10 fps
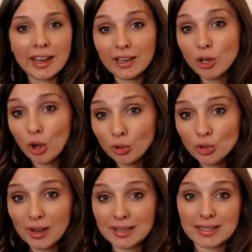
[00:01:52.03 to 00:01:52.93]
In
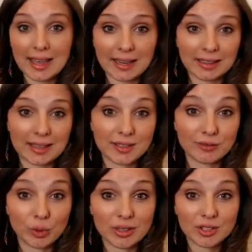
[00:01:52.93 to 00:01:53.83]
contrast to adolescent
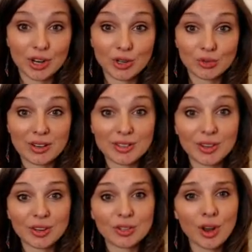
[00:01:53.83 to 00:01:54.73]
voice change
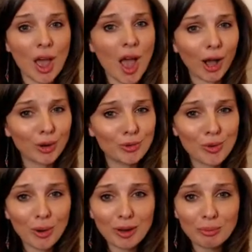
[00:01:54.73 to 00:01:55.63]
research, a
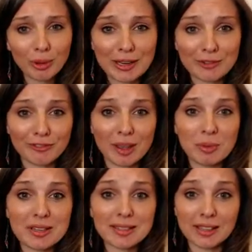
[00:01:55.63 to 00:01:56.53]
growing body of
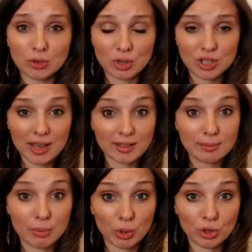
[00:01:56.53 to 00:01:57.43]
feminist literature has
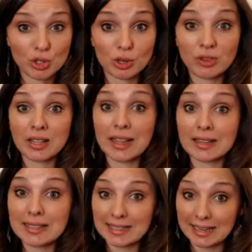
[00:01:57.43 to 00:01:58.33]
emerged over the
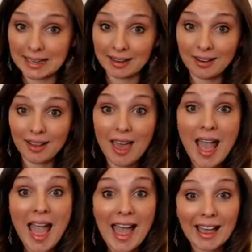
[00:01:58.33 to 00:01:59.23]
last decade,
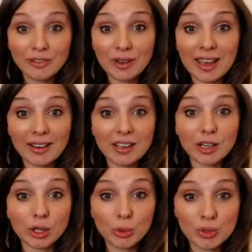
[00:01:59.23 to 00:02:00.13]
advocating
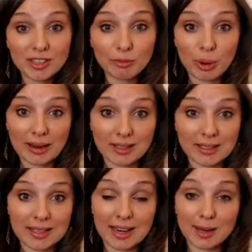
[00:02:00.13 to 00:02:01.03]
inclusive
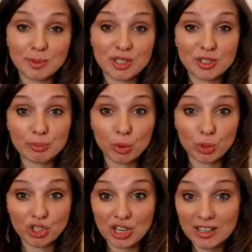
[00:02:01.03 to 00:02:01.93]
that aims to
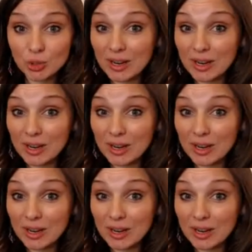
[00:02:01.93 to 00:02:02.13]
support gender